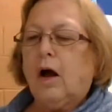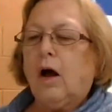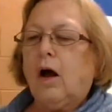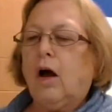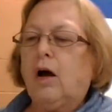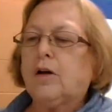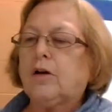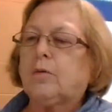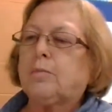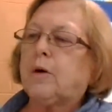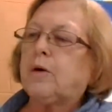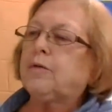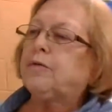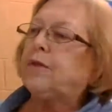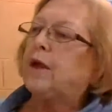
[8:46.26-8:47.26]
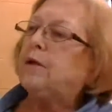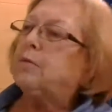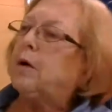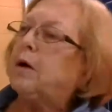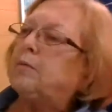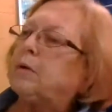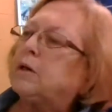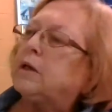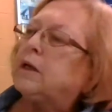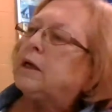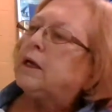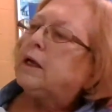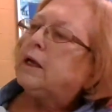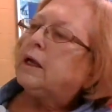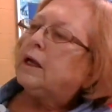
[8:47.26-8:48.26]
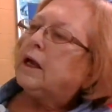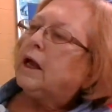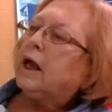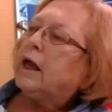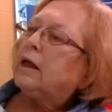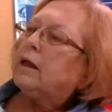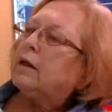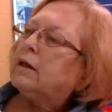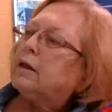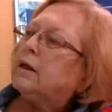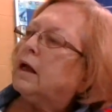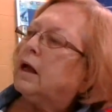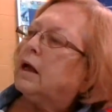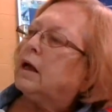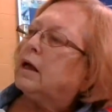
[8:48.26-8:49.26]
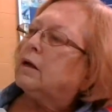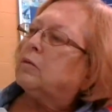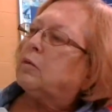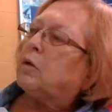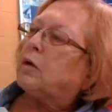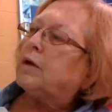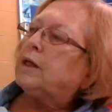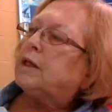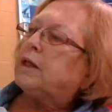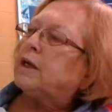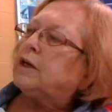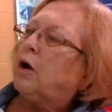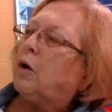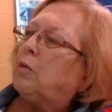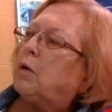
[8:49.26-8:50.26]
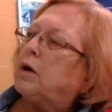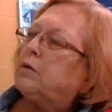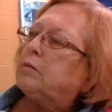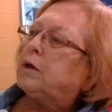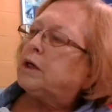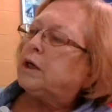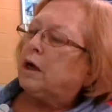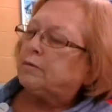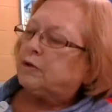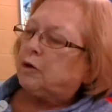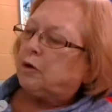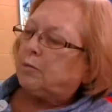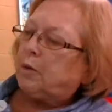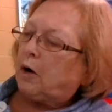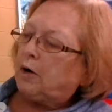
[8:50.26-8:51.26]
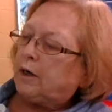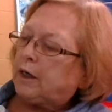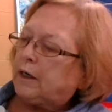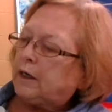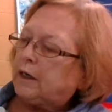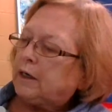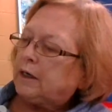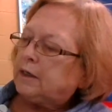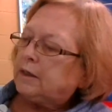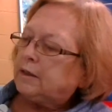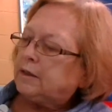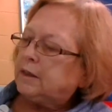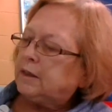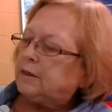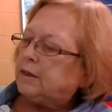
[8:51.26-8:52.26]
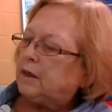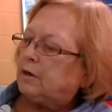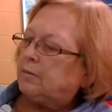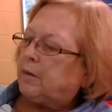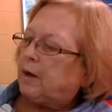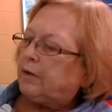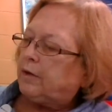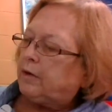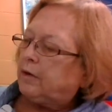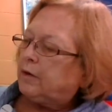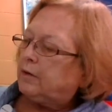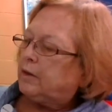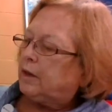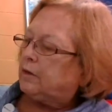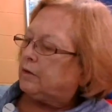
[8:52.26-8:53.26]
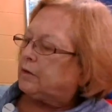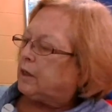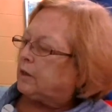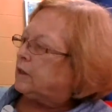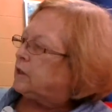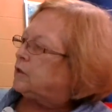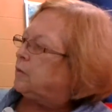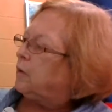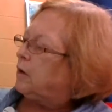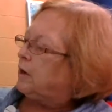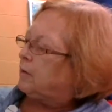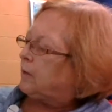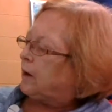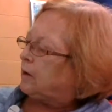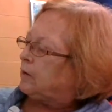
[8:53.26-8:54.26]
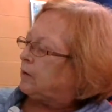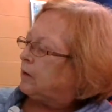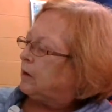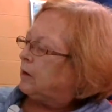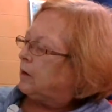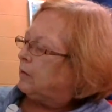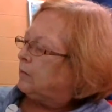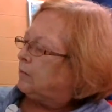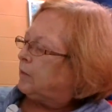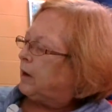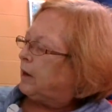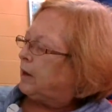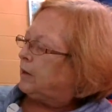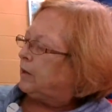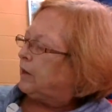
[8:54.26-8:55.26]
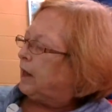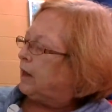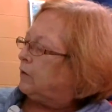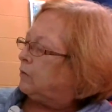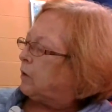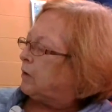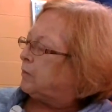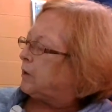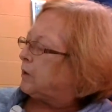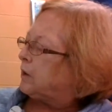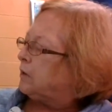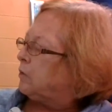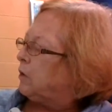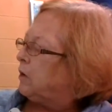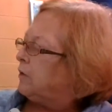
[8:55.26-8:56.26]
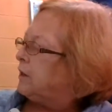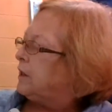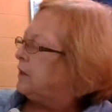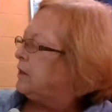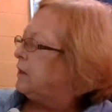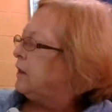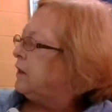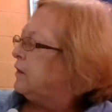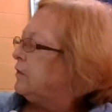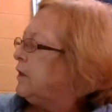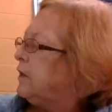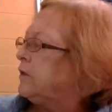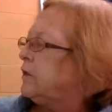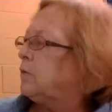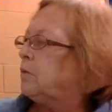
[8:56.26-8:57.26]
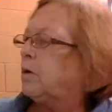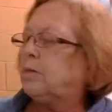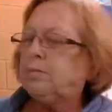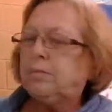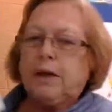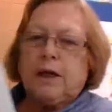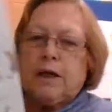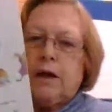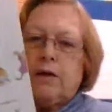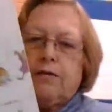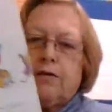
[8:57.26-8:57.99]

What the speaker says: On her birthday, Wimberly worried that no one would come to her party. See, said her mother, there's nothing to worry about. But then Wimberly worried that there wouldn't be enough